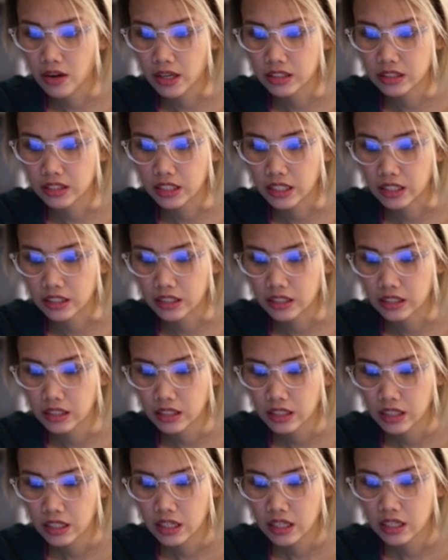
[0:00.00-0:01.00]
And then
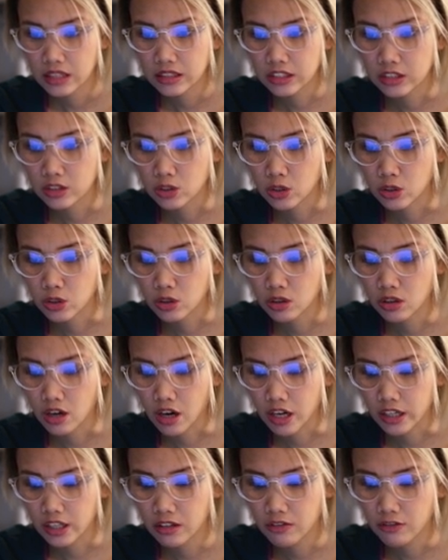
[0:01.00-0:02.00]
dito yung
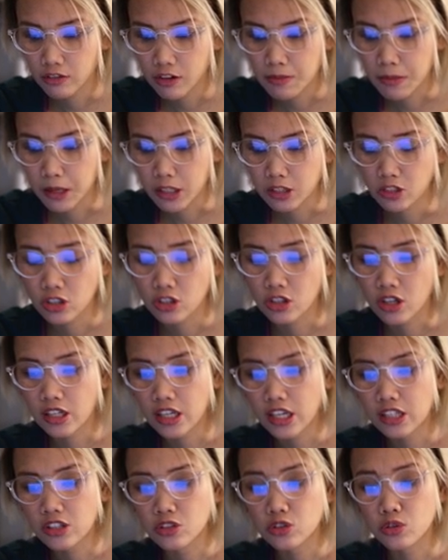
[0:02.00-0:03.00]
card information niyo.
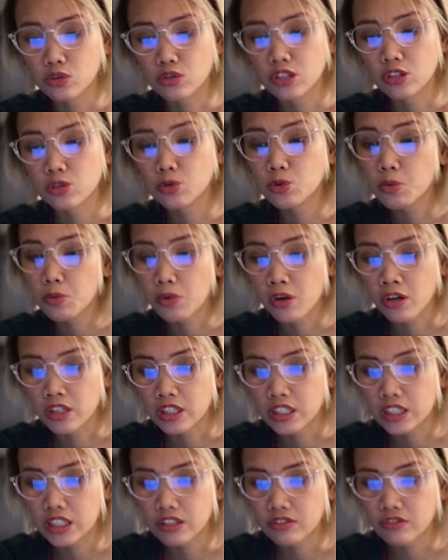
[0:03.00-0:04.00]
Again, you don't need to
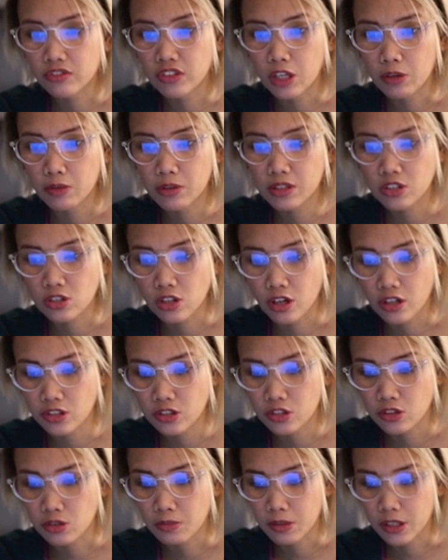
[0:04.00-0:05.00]
worry if they will
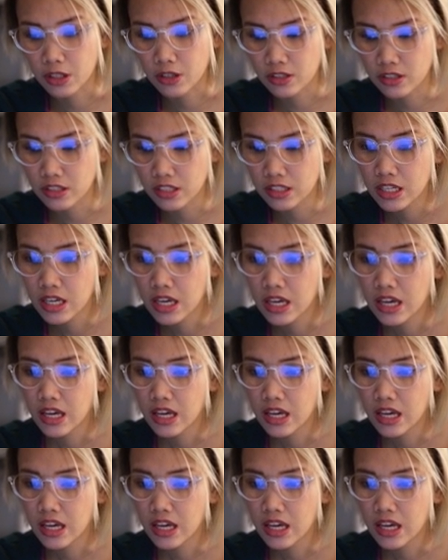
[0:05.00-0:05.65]
charge you because